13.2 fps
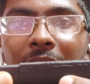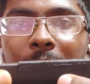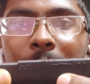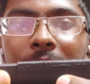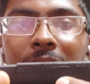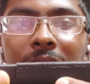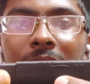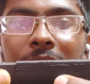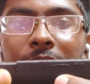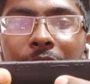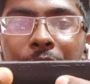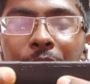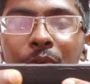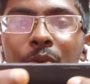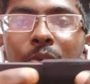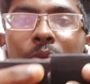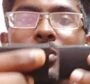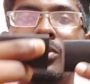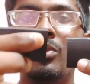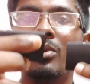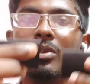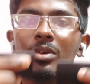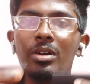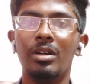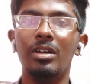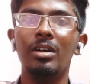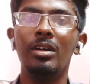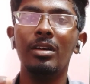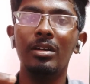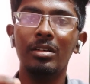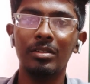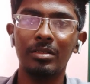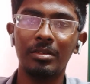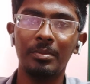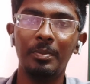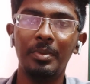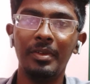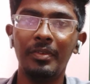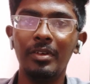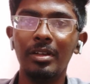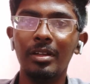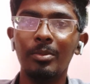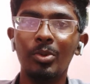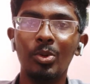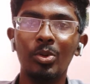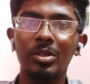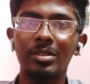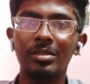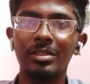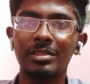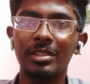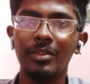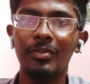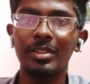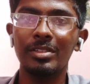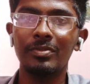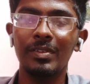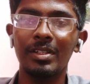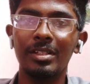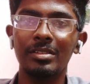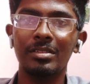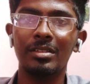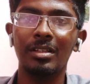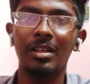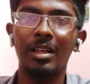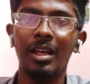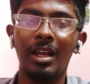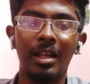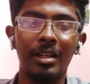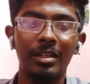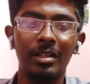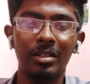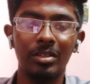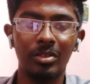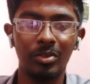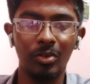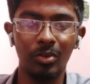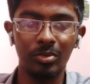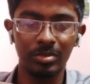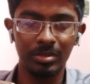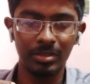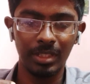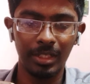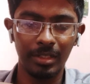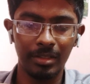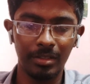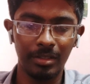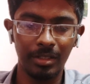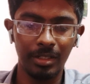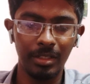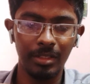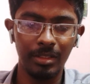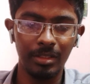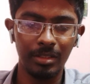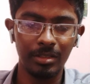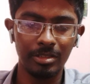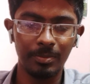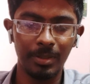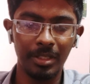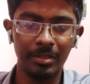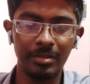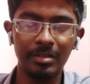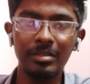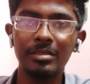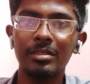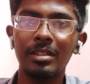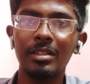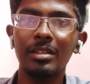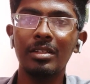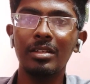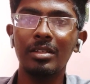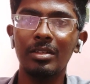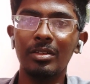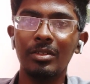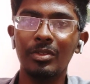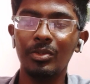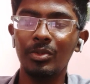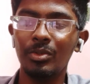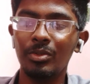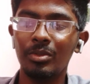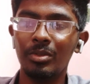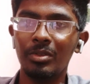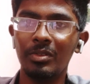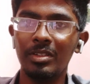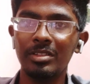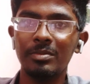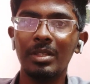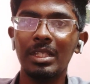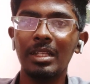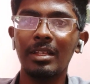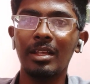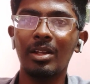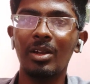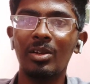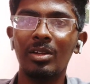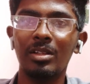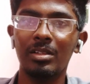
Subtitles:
But if you prefer about the surface finish and close tightly spaces, then this method cannot